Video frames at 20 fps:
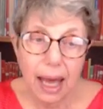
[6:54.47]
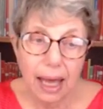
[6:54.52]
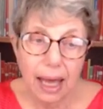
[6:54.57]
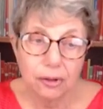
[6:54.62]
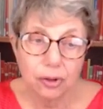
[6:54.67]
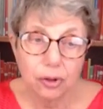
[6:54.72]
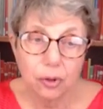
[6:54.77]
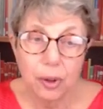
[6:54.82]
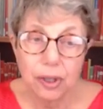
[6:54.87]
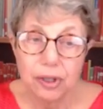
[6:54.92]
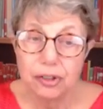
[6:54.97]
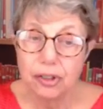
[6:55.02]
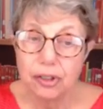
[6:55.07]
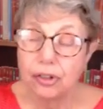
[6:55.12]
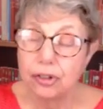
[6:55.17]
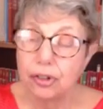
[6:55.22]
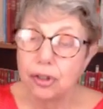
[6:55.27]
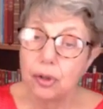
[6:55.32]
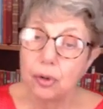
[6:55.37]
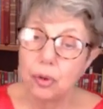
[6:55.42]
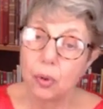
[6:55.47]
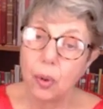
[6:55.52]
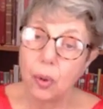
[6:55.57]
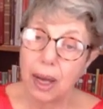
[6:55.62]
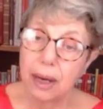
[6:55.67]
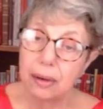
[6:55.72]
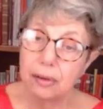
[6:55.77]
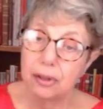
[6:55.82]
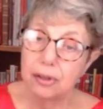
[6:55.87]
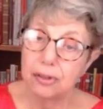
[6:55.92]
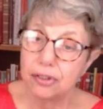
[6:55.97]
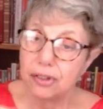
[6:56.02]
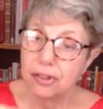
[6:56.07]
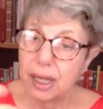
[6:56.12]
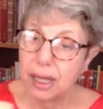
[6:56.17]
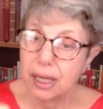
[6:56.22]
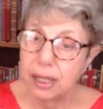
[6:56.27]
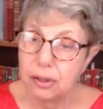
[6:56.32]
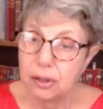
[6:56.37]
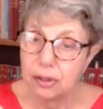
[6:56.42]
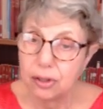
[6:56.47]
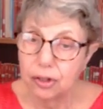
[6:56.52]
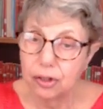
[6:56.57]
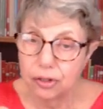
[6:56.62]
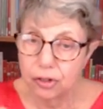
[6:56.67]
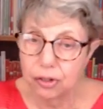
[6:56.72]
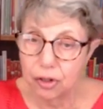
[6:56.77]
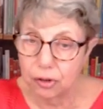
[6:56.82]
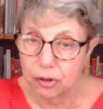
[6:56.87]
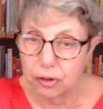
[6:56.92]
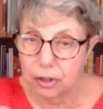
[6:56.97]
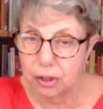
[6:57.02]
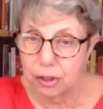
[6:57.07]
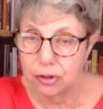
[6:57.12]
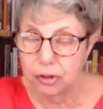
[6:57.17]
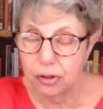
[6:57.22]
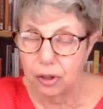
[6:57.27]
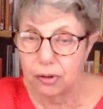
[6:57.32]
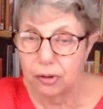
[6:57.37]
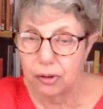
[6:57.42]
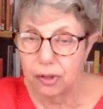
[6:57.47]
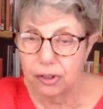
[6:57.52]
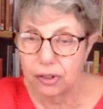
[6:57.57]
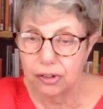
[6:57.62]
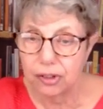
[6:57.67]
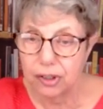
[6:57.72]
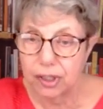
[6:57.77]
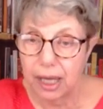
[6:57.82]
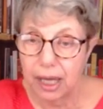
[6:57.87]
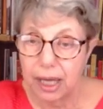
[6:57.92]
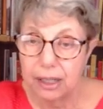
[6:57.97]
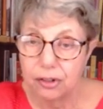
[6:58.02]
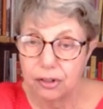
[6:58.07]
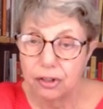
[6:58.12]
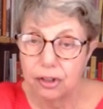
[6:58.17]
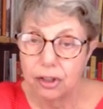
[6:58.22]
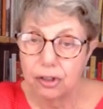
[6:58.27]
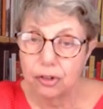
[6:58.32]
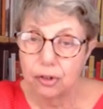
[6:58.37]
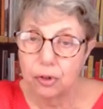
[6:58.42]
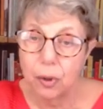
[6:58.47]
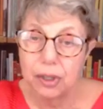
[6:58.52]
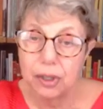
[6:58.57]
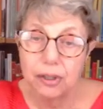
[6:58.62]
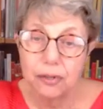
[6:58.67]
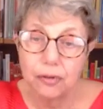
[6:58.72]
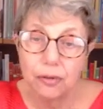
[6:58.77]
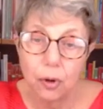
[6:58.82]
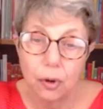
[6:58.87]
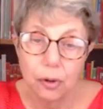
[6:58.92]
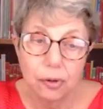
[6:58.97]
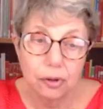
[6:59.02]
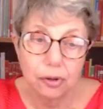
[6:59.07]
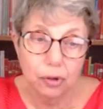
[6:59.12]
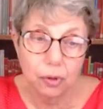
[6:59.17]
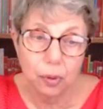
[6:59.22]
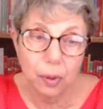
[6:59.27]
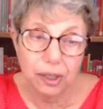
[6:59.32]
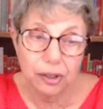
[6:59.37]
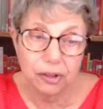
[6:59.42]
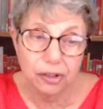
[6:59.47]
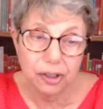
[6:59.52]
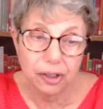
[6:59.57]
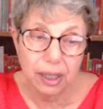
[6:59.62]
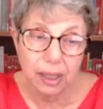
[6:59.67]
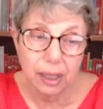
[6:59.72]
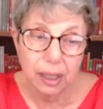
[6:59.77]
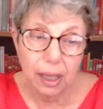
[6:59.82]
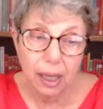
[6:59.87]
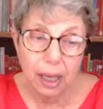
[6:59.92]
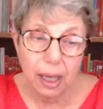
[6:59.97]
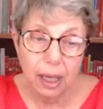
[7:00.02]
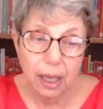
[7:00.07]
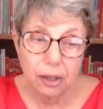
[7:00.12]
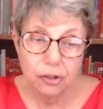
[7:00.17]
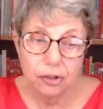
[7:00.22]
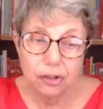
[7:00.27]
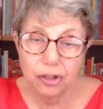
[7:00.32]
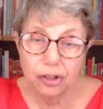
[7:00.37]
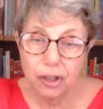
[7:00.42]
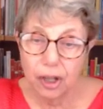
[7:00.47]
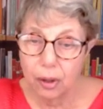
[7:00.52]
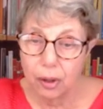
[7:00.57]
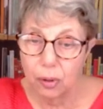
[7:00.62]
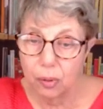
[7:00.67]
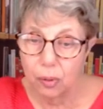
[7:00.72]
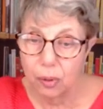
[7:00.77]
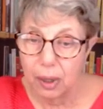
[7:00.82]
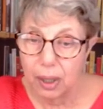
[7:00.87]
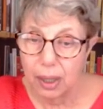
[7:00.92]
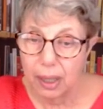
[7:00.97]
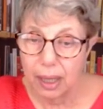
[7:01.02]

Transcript: and 22, whereas in Scotland on this occasion, it's 24 and 20. So,